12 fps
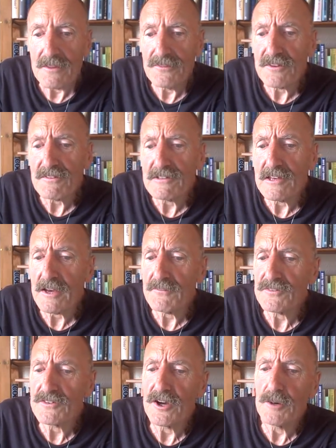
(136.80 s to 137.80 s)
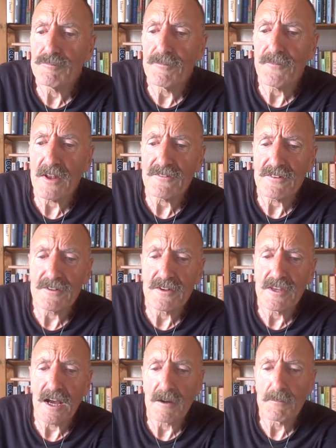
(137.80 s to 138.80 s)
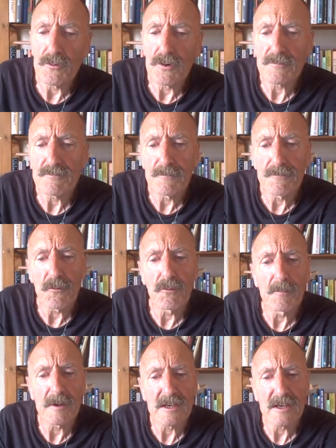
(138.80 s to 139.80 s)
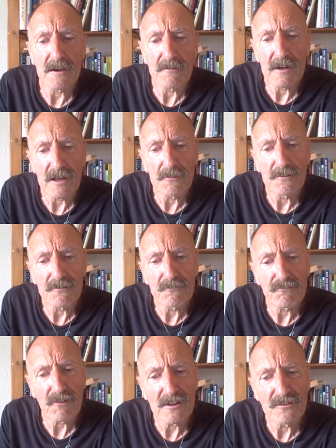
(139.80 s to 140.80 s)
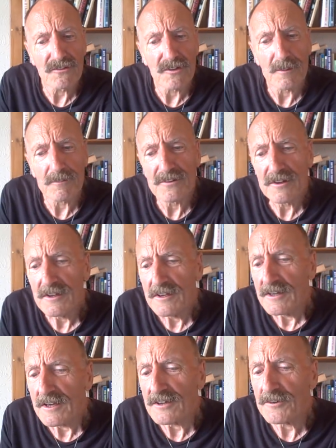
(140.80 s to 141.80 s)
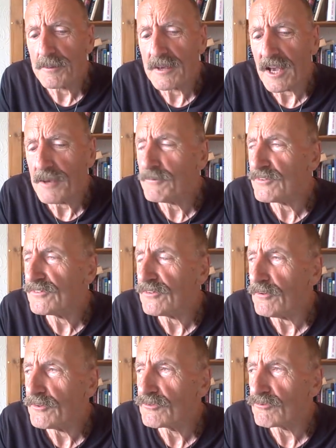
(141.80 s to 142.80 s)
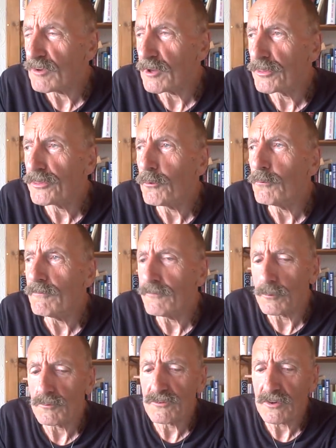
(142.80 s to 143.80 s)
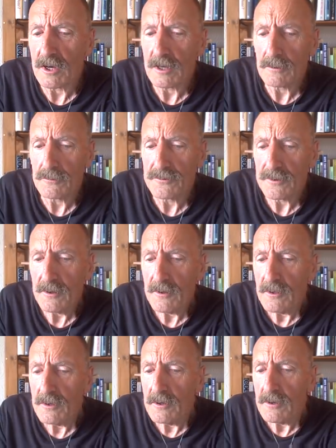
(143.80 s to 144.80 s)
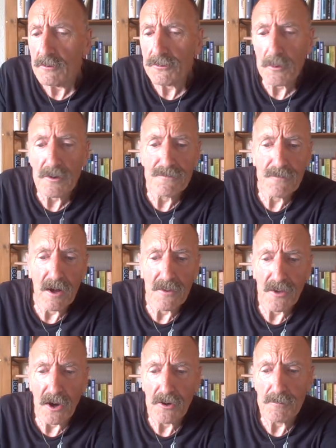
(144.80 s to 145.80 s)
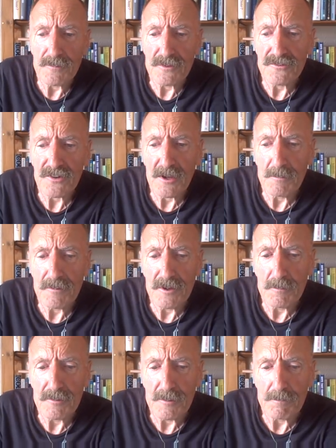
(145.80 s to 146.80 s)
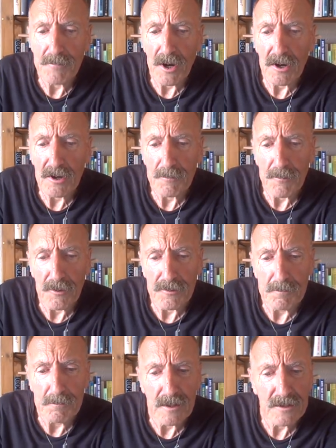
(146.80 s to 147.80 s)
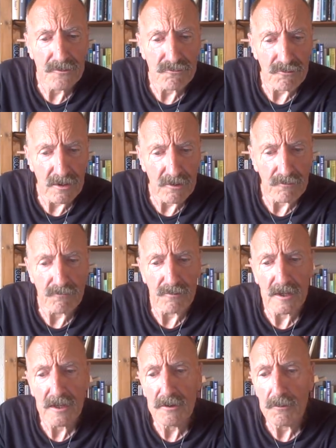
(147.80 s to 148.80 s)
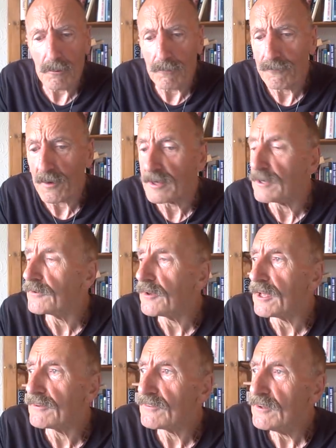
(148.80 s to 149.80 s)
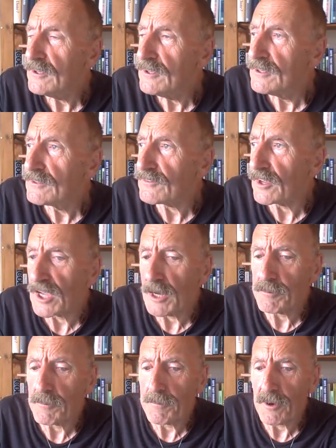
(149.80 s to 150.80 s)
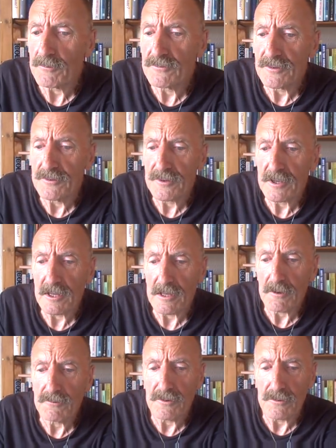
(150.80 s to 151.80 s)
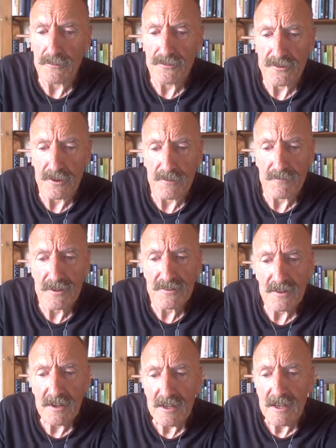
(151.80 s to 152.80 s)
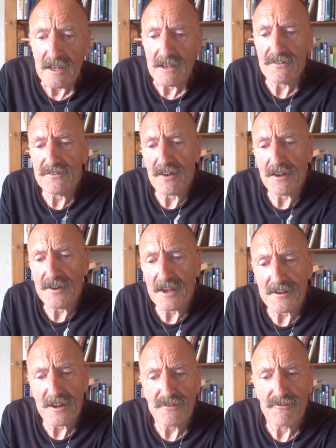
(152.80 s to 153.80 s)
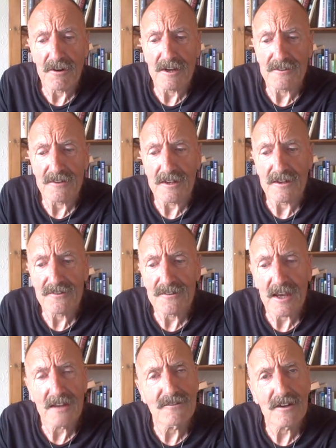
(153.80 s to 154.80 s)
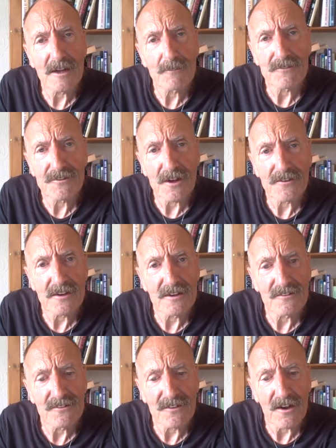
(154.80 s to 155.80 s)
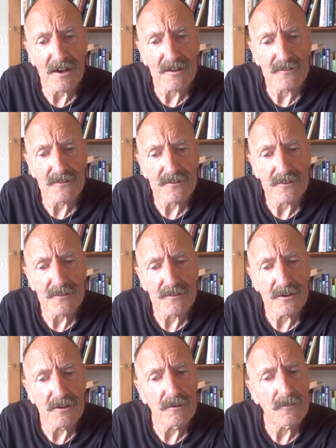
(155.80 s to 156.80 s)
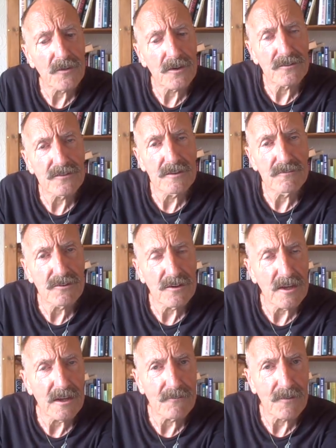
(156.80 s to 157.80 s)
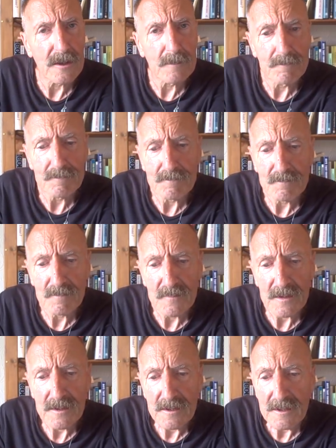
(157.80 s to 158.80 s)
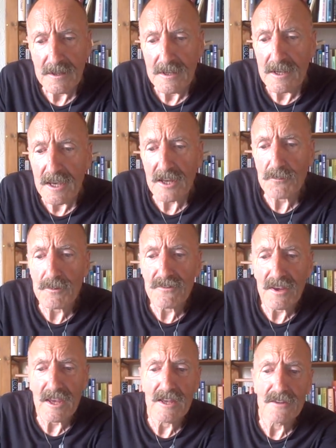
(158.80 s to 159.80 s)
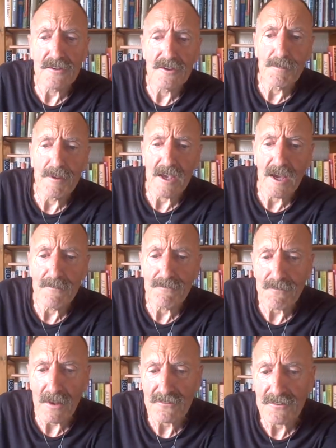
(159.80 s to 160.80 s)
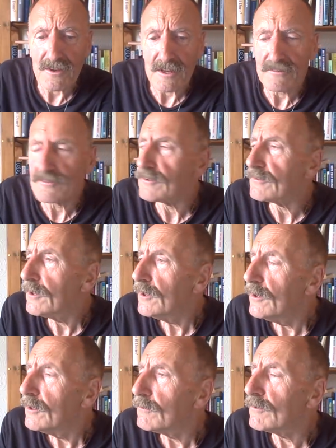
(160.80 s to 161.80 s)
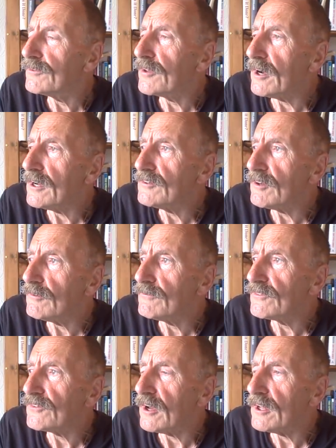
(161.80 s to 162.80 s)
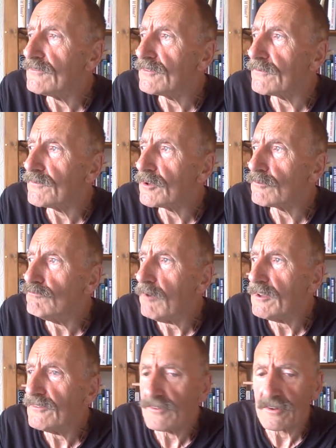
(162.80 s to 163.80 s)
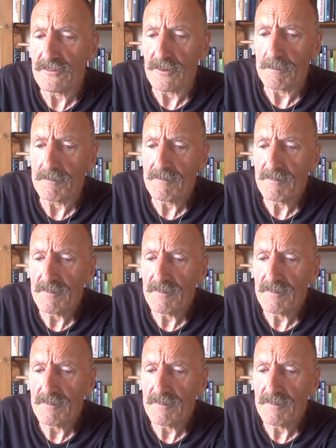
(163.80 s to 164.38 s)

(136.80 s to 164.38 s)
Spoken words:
This lifestyle prevented the young boy from forming yet close friendships, and he became a solitary and thoughtful child. Although his father hoped that Chamberlain would embark upon a military career, or failing that, take up a post in the colonial service, his son had other ideas and ended up studying science at the University of Geneva. It was here that he became fascinated with the idea of scientific racism.